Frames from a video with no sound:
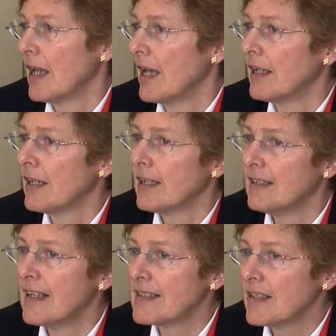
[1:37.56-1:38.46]
And it
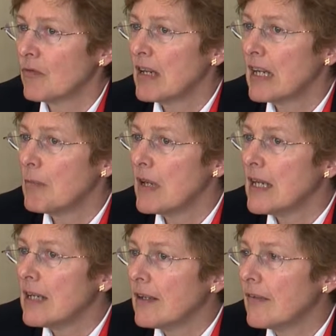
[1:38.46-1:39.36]
doesn't really
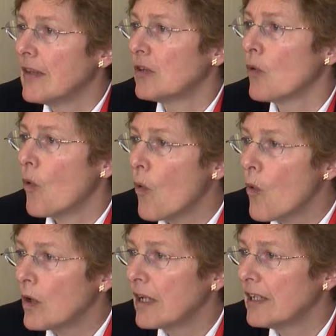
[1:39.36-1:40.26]
mean that
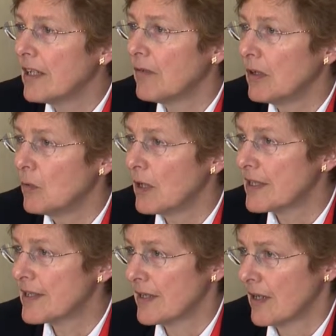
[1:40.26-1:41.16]
all
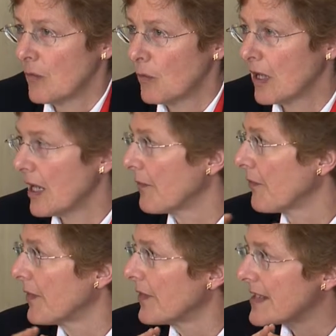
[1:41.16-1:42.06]
individuals will have
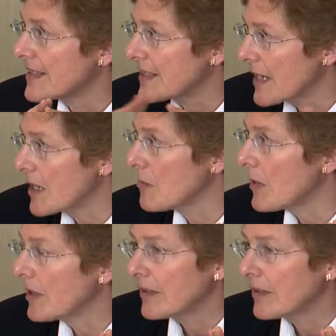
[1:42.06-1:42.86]
the same